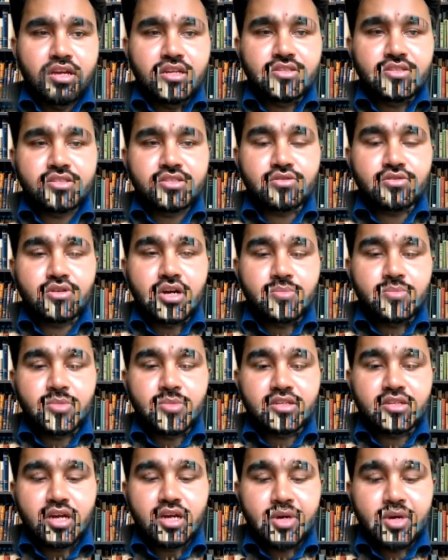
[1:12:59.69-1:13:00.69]
So, I
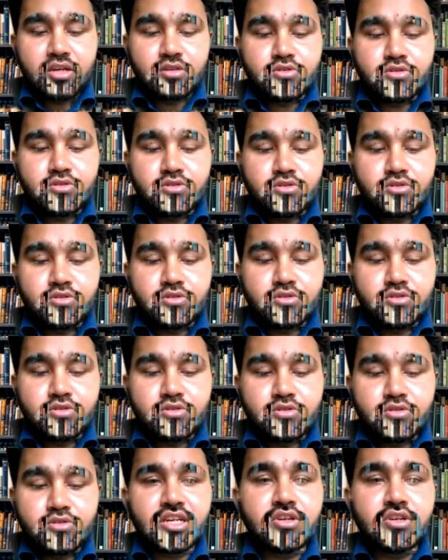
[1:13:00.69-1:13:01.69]
mean, my question would be
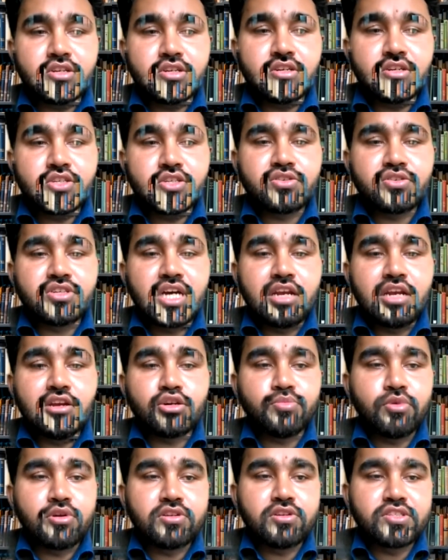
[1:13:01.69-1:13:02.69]
regarding United Nations
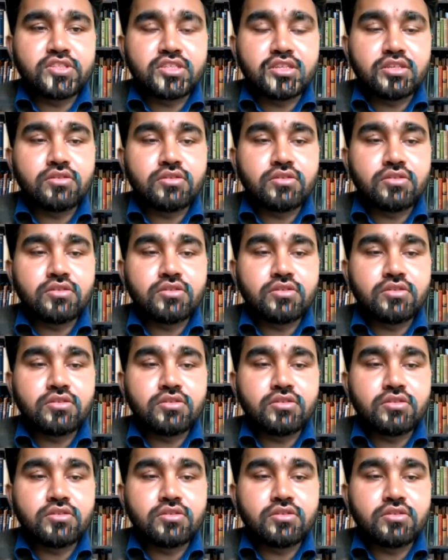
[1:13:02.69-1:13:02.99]
dialogue policy